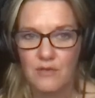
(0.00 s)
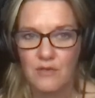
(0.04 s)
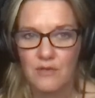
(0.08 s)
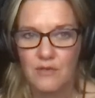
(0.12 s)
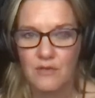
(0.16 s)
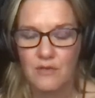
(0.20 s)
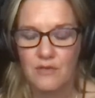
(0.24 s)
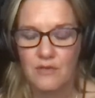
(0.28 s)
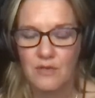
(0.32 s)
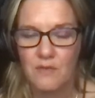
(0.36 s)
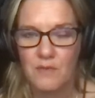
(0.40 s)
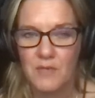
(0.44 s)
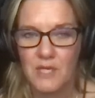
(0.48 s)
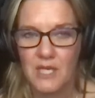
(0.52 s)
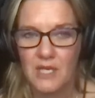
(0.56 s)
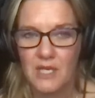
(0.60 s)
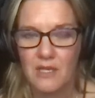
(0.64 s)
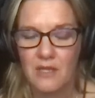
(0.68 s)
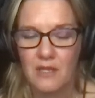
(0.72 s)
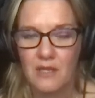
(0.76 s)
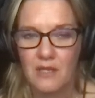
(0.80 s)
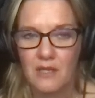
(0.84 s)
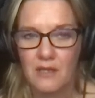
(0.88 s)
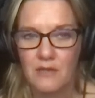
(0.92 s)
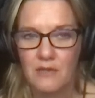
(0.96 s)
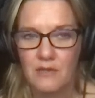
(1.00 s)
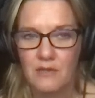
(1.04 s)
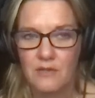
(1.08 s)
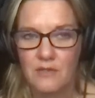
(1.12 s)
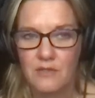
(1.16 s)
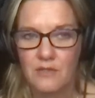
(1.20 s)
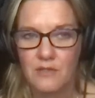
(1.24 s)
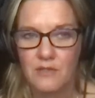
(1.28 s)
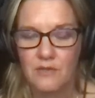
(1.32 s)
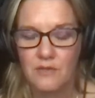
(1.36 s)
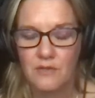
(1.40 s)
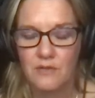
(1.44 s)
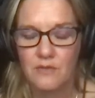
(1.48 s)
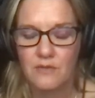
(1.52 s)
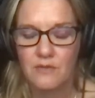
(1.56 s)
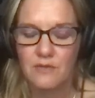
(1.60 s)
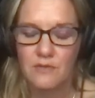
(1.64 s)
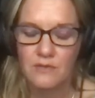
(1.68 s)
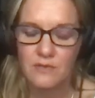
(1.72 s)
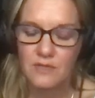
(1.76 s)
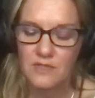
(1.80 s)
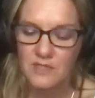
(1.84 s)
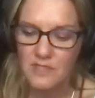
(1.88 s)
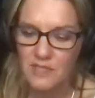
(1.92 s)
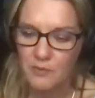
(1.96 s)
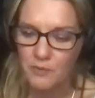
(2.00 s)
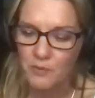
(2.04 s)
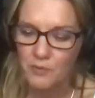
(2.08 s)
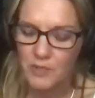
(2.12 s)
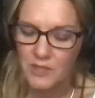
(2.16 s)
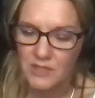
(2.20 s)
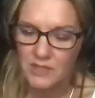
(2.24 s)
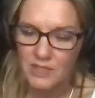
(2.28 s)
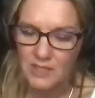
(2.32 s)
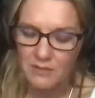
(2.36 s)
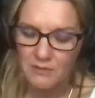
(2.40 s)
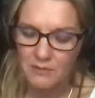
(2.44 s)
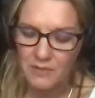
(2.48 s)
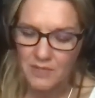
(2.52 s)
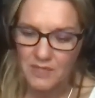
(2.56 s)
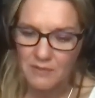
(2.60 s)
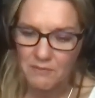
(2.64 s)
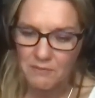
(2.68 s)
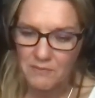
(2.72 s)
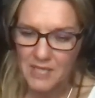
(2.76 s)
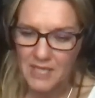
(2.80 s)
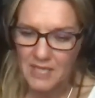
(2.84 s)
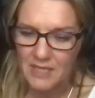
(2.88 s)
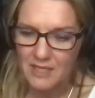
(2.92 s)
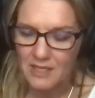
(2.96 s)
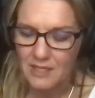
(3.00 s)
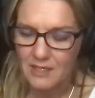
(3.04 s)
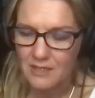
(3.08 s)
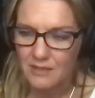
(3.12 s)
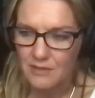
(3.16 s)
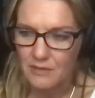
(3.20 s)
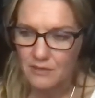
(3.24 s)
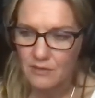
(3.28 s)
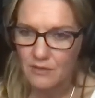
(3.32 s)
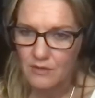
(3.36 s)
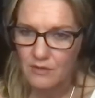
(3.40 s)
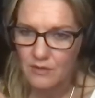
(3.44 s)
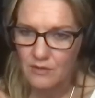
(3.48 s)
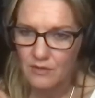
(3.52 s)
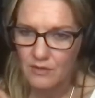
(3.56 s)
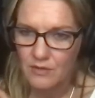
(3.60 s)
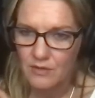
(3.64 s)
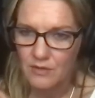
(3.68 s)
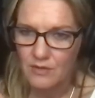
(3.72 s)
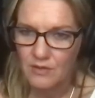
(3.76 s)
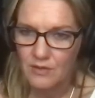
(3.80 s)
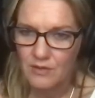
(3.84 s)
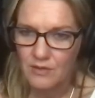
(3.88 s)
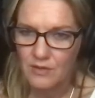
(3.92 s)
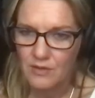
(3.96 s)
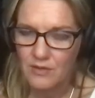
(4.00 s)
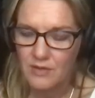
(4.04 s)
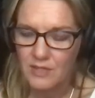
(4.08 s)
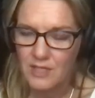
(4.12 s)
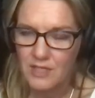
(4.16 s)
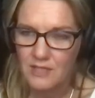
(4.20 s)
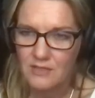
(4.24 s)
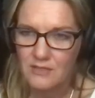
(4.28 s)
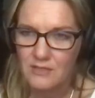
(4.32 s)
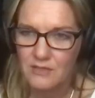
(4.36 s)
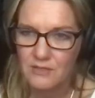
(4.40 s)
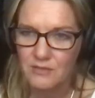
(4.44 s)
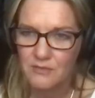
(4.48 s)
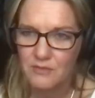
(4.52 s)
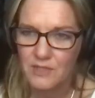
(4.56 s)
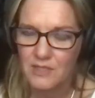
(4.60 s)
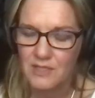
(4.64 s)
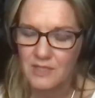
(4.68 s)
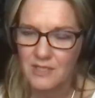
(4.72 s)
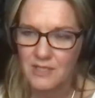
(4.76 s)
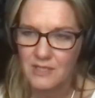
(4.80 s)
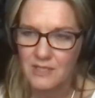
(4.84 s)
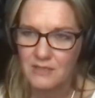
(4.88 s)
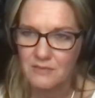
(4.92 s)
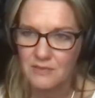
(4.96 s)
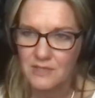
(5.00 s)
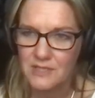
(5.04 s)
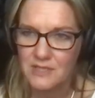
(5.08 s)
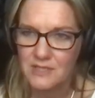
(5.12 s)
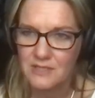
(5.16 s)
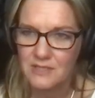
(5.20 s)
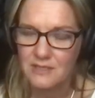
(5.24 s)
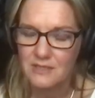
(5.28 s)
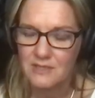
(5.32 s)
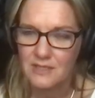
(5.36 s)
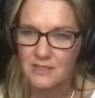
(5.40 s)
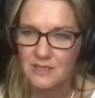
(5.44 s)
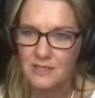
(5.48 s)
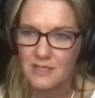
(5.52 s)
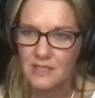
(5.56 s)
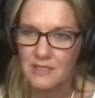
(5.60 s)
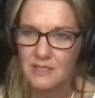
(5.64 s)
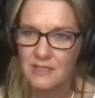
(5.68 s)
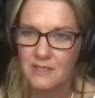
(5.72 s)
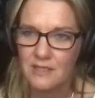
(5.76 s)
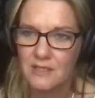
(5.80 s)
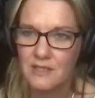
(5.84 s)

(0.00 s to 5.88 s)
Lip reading: somebody I used to sleep with that I would get mad at. And then I just realized recently, like,